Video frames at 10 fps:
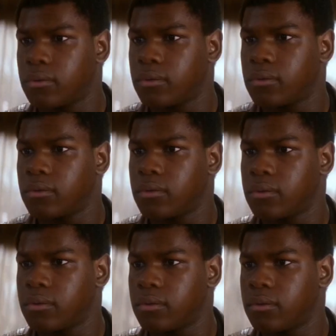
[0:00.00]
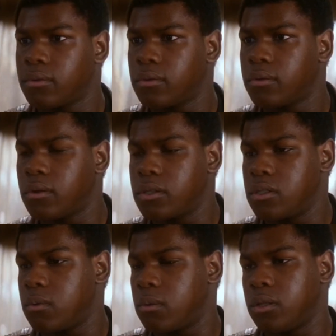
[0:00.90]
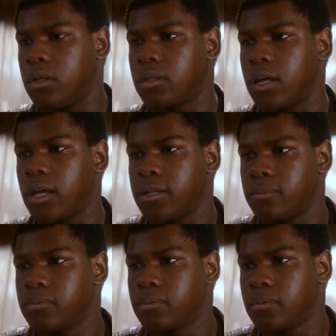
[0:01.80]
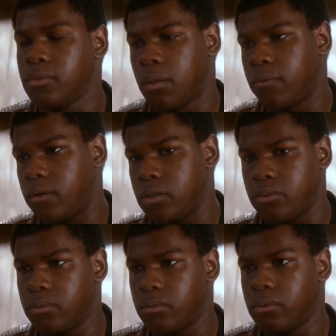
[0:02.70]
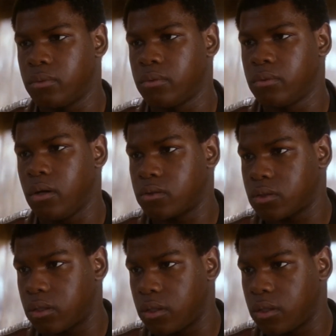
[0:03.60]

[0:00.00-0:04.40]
main focus, you can't forget the old characters and you can't brush them aside.